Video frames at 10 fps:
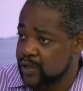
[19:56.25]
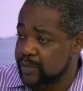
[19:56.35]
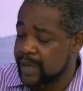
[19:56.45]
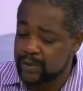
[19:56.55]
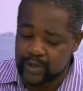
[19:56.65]
uh, to
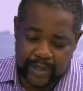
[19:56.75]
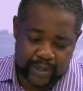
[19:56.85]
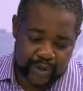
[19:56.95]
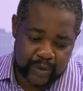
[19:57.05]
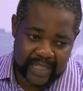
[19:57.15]
be able to
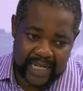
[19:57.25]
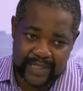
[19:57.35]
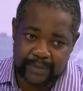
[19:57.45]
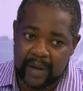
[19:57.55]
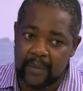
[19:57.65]
ensure that
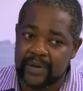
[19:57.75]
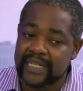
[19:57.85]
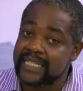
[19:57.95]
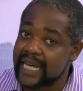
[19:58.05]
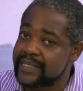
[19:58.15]
Zimbabwe
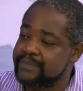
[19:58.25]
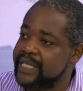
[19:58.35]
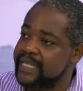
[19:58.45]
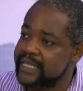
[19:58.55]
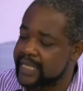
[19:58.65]
does
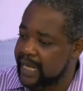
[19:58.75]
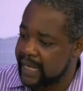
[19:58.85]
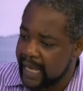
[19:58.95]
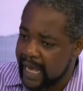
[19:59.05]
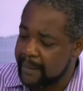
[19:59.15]
meet
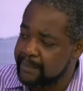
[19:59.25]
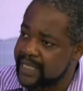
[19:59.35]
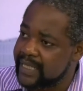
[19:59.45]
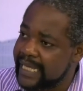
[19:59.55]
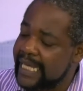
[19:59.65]
the uh,
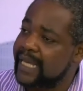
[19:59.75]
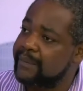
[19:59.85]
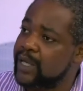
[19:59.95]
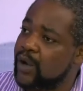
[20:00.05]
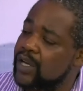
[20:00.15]
middle
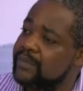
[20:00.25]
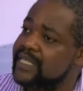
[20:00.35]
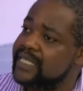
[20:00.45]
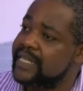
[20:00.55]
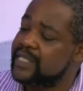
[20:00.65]
income economy
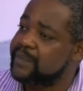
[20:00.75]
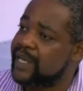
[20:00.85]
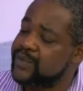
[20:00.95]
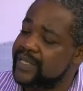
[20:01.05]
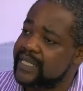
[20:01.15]
status
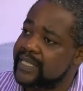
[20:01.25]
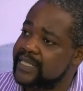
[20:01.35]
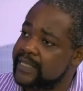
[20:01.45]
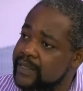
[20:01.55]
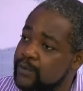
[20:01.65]
by
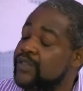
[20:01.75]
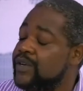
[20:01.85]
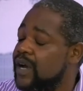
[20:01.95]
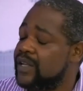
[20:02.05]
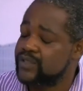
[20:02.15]
2030 with
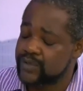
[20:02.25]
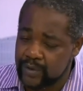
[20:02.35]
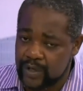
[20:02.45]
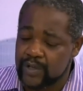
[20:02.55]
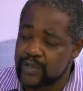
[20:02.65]
regards
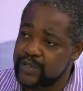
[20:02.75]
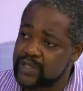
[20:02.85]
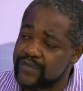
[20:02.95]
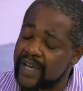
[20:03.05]
to contributions